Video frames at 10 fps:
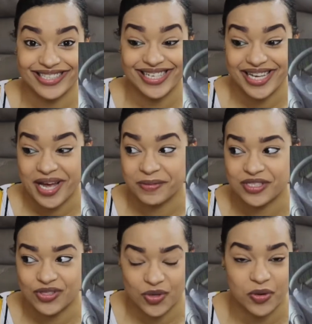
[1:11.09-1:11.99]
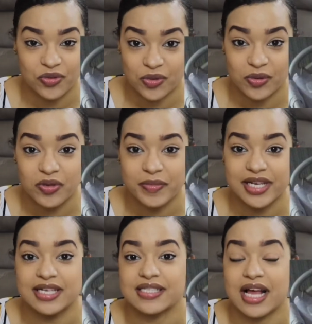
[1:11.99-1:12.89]
and I was thrown through a loop
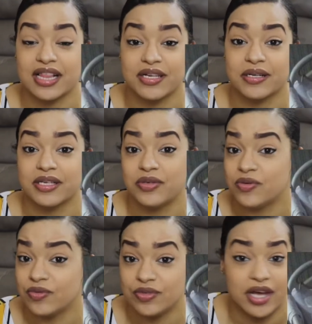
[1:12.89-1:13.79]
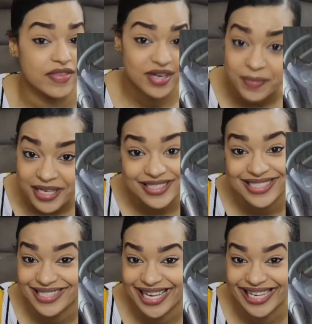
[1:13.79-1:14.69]
because I literally knew nothing about
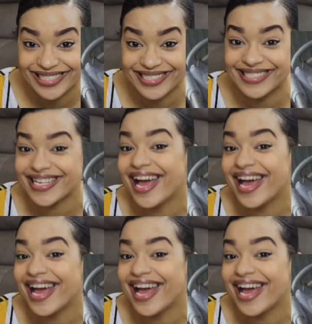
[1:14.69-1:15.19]
C-sections.